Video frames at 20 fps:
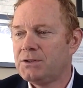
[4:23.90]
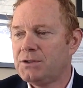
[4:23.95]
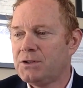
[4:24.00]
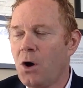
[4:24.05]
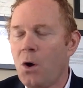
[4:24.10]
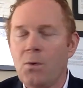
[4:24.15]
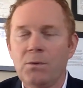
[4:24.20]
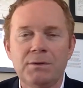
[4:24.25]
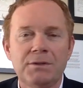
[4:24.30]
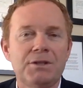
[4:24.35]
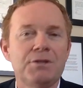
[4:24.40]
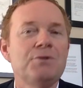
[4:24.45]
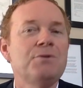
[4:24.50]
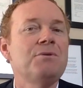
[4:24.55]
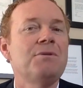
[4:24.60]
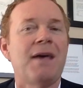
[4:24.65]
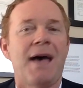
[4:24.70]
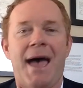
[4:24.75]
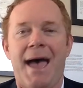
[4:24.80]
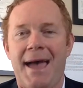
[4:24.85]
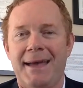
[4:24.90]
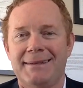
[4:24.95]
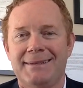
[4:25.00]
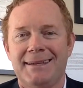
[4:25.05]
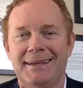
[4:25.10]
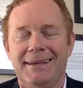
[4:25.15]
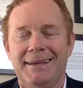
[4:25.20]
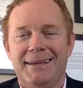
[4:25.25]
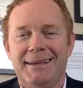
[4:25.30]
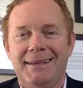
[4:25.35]
Don't do
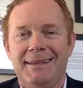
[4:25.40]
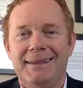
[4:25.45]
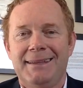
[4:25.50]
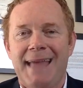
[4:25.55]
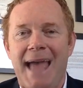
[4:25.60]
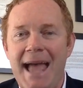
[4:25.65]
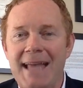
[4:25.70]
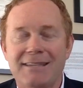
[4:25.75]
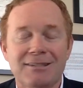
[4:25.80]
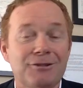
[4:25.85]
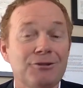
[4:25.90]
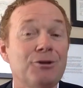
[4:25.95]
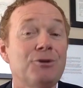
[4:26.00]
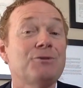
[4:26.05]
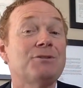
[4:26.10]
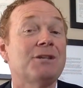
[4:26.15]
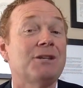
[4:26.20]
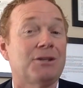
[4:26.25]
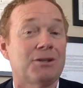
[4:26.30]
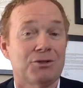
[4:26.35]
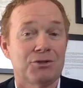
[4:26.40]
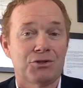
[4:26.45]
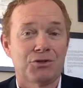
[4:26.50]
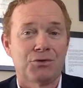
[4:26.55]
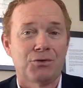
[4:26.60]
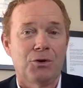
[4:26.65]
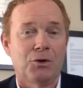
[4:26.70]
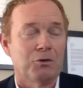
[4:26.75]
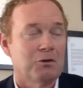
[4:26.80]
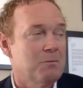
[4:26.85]
that. That's losing
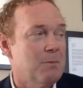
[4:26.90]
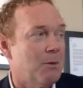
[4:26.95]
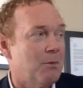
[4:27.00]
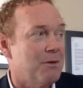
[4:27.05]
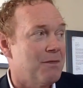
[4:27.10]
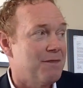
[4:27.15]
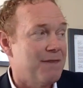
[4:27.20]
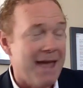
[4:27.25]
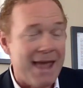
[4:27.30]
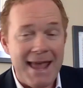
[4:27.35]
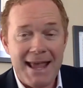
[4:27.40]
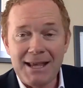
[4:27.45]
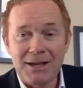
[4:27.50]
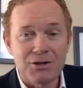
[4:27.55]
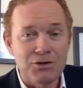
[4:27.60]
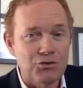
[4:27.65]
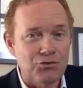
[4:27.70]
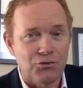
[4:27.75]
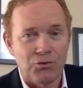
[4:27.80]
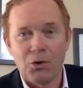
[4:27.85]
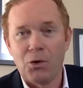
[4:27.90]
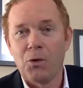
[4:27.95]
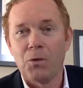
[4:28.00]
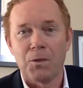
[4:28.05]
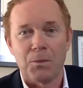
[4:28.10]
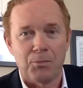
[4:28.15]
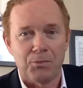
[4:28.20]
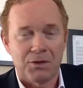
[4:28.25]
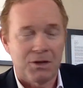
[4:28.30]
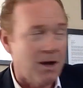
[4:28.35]
control. Remember, they
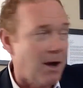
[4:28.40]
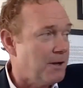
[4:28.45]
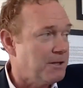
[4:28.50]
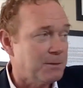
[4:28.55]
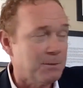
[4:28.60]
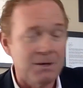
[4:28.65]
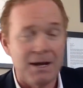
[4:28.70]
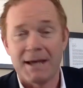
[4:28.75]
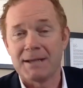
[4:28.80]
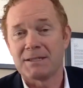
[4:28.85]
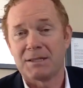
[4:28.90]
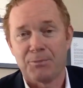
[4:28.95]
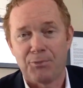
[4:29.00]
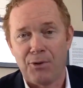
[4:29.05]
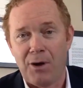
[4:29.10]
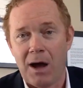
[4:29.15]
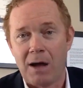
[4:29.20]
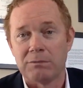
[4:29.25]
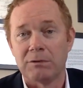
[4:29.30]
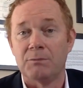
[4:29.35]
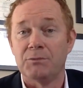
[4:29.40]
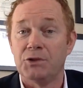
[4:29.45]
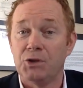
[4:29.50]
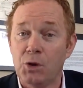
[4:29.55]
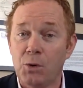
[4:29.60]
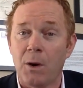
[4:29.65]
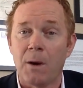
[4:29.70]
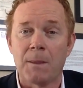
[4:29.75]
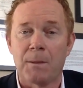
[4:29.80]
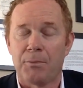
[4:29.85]
control, the customer has the problem.
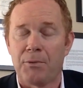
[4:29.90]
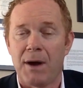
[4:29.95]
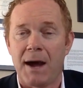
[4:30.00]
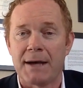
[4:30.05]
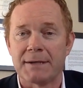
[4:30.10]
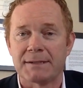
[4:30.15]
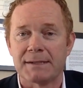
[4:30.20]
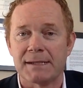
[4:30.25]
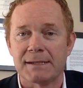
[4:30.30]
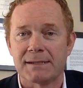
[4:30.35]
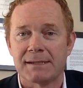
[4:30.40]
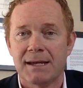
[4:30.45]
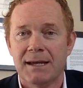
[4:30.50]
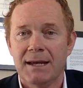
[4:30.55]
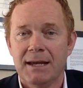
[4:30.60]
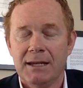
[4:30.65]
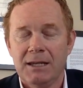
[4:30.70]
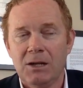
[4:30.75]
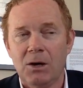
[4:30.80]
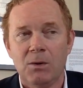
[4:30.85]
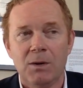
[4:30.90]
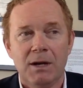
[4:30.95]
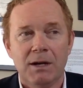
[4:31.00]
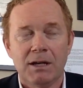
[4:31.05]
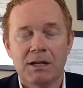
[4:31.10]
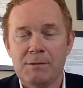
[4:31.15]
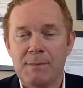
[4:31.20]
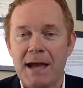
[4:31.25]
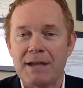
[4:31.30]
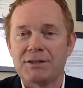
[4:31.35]
You are the process. You know, can
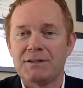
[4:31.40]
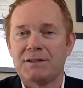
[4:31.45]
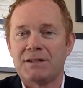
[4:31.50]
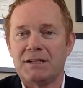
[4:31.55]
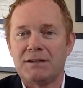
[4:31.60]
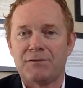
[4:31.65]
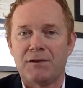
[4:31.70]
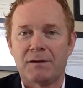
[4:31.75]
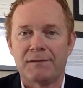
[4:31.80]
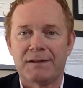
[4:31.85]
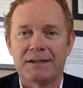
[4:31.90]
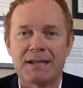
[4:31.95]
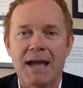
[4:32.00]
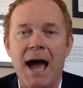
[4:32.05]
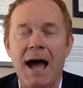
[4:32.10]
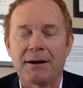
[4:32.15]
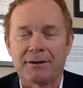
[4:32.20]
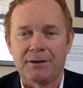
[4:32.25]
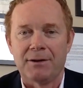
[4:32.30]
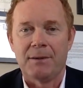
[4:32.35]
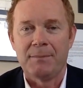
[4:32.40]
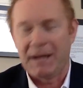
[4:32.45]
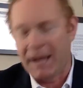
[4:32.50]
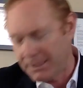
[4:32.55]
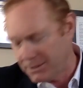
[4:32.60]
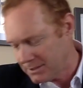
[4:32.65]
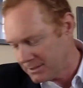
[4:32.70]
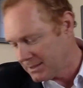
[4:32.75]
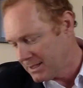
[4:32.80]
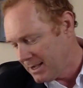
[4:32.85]
you imagine sitting in front of a doctor? I mean,
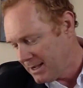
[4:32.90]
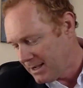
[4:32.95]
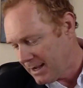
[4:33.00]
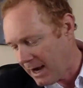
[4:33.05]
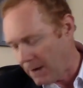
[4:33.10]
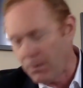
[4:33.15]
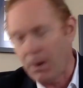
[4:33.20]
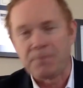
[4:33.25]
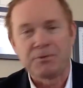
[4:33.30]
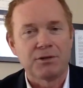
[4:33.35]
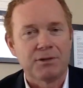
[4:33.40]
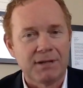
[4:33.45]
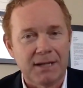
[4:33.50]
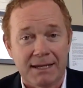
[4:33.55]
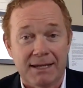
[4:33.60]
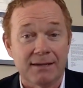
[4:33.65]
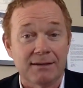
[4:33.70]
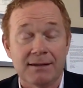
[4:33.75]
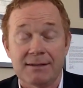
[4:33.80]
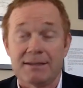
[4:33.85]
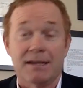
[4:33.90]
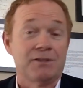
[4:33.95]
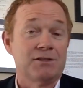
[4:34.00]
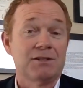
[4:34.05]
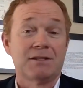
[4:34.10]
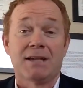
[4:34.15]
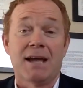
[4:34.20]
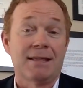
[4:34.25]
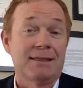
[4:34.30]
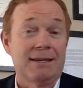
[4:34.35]
I ruptured an Achilles. I
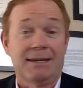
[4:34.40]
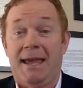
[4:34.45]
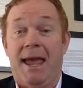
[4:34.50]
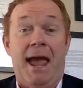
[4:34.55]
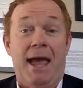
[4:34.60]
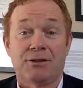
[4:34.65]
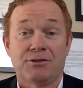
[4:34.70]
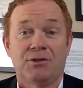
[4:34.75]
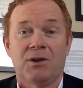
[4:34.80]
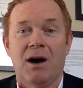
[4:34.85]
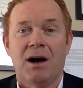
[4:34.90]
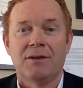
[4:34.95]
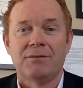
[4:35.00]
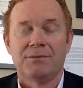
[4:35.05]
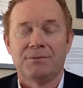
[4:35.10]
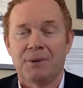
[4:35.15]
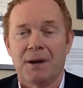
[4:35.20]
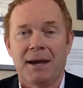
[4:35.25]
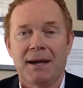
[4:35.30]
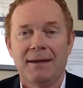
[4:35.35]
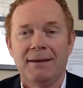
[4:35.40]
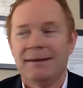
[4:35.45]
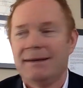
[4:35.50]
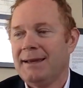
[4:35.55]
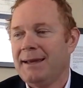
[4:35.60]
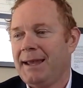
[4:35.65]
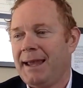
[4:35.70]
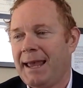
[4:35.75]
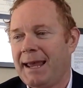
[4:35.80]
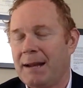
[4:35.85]
just got the cast off, right?
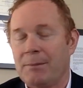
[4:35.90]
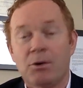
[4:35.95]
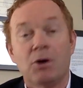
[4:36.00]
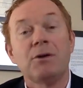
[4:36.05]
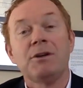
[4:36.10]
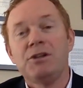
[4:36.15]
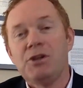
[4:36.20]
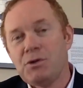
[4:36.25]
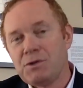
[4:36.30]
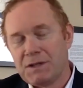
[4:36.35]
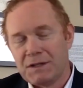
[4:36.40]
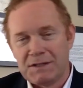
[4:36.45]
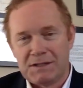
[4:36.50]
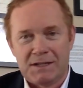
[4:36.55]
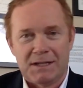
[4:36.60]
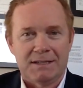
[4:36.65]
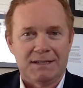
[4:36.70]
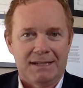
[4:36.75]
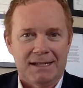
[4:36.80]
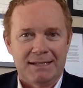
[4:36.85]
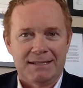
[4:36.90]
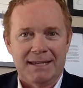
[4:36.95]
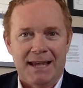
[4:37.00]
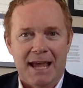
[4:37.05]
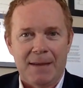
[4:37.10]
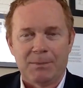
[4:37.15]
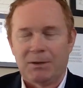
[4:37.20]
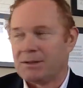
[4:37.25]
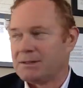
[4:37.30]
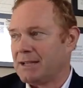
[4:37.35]
And I'm only using this as an
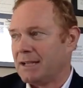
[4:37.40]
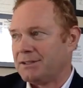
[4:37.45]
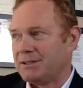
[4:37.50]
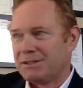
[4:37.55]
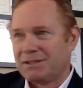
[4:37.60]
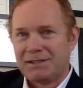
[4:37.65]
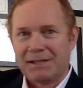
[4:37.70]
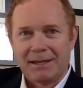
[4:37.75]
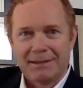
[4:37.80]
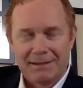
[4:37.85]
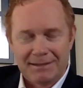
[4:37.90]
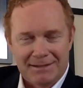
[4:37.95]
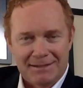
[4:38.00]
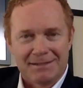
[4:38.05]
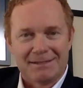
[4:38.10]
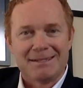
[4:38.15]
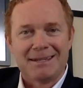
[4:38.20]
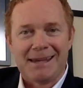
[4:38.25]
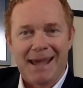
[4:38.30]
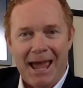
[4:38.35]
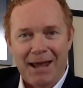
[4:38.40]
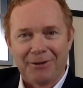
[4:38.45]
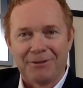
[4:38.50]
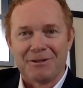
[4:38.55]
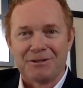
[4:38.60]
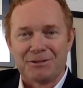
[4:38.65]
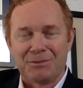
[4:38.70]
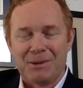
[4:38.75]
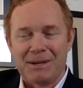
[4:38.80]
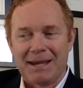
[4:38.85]
example because I just said this in Seattle
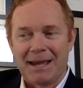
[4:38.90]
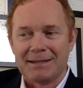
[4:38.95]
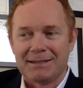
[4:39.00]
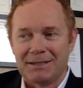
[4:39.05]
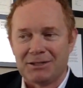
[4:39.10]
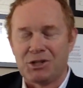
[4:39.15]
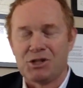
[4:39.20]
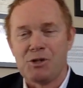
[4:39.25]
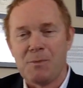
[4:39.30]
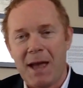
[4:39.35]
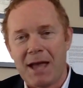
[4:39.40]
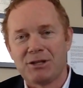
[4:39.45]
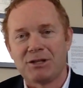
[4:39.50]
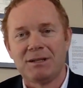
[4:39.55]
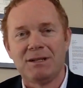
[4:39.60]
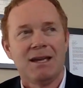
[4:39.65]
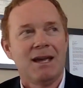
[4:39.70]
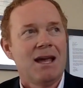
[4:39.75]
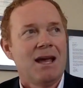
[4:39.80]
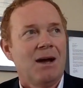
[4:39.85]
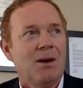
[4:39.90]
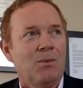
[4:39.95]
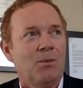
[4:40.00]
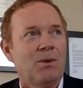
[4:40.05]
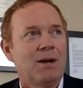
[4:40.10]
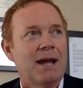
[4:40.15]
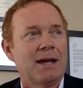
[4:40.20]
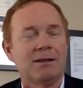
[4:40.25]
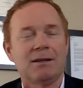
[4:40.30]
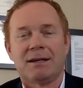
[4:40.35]
this week. I said, can you imagine
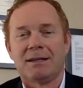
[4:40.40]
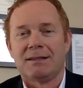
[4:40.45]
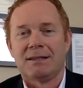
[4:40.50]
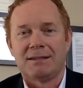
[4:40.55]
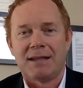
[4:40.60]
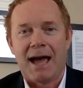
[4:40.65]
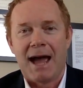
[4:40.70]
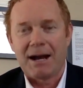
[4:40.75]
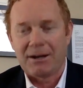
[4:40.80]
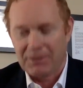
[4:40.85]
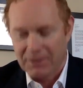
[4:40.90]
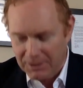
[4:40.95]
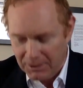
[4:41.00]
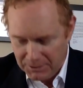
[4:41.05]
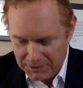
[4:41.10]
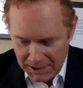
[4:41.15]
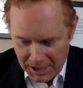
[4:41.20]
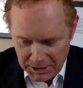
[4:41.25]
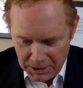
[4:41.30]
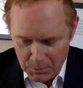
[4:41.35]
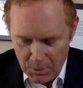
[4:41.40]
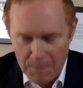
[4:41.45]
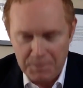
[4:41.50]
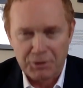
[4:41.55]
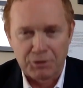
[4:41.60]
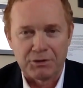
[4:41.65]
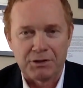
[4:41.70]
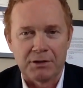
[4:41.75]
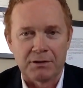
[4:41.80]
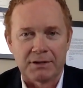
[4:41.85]
when I look at the doctor and he goes, yeah, you
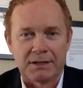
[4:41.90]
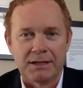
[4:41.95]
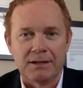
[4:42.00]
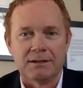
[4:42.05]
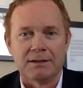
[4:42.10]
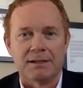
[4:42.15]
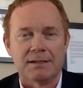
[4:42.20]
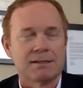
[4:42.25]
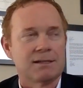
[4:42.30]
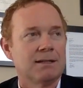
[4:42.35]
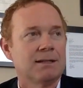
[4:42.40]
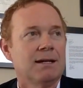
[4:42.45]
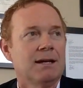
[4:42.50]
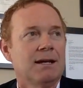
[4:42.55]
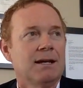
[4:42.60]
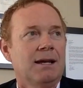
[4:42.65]
ruptured your Achilles.